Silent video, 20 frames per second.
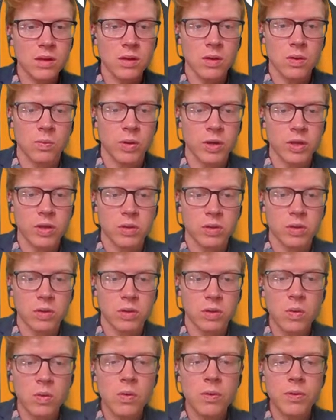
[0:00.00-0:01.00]
What you'll
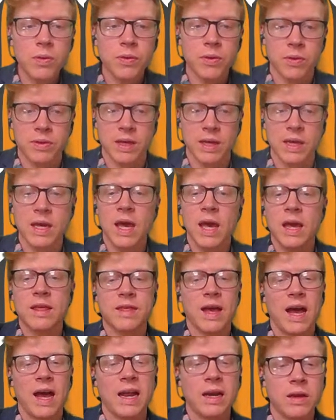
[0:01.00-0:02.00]
also see is
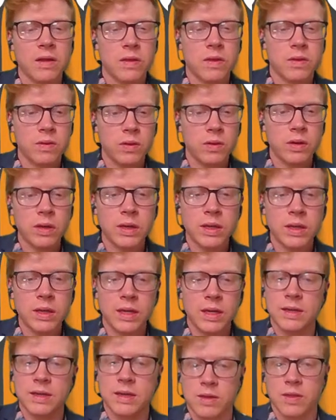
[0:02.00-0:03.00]
that under certain
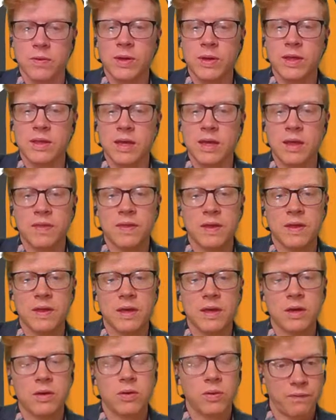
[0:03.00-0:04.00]
conditions, we see a thing
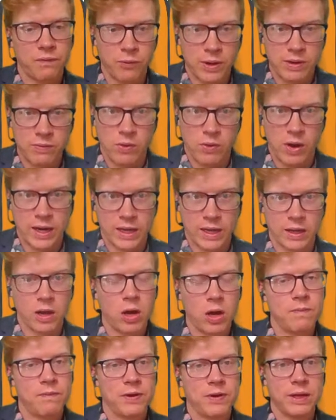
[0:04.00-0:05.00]
called free running.
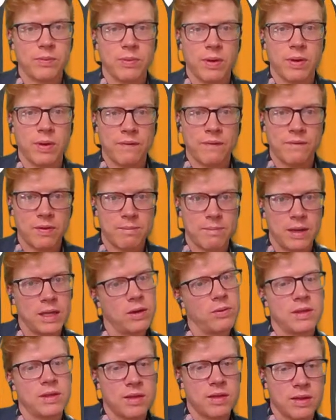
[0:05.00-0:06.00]
Hopefully we're familiar
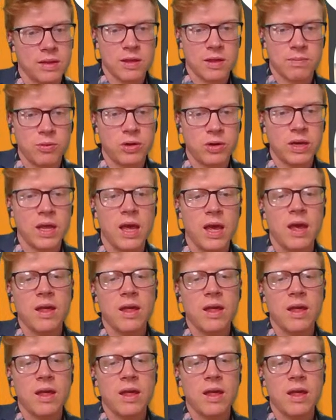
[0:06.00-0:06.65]
with this at this point.